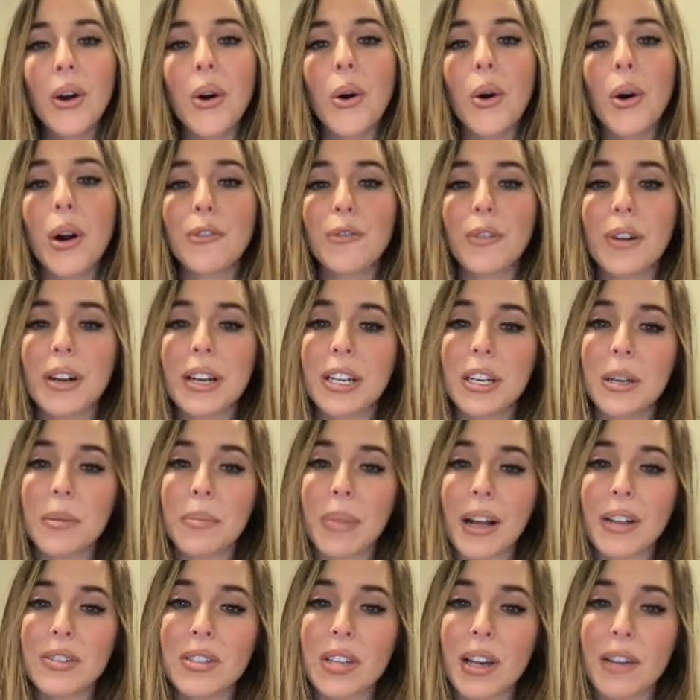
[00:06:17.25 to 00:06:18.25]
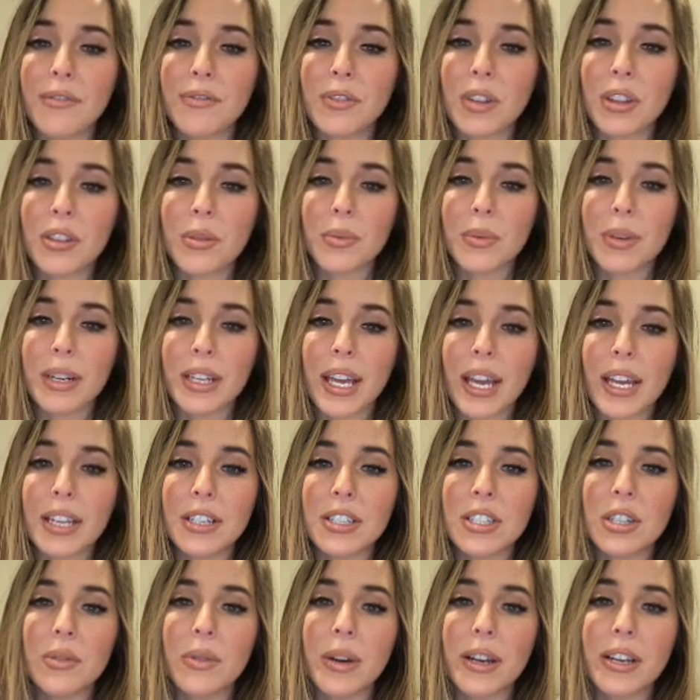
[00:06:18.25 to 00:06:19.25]
or if we're going to bounce off the
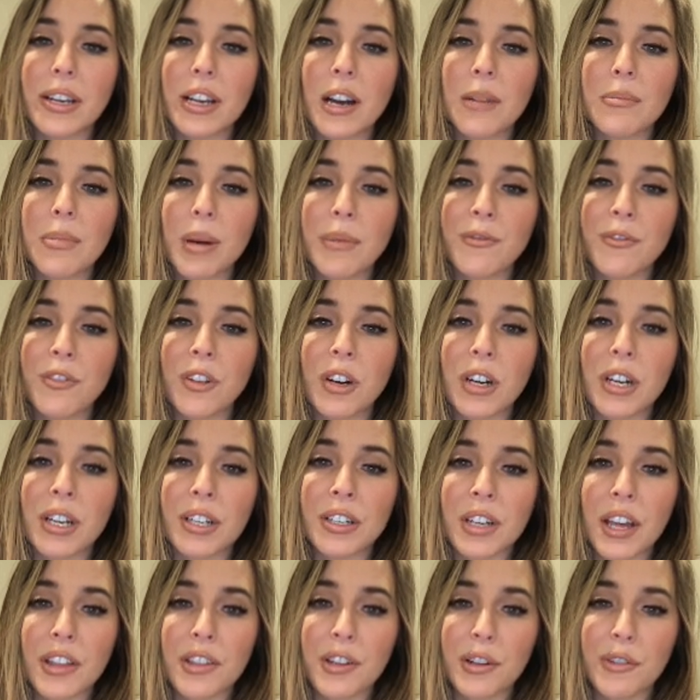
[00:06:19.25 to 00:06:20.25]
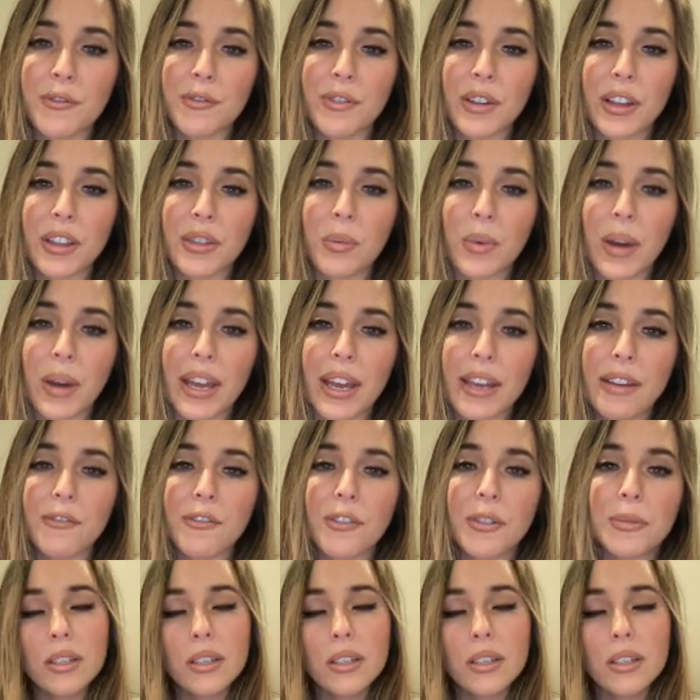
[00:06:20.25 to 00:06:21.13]
382 and come up for another fifth wave.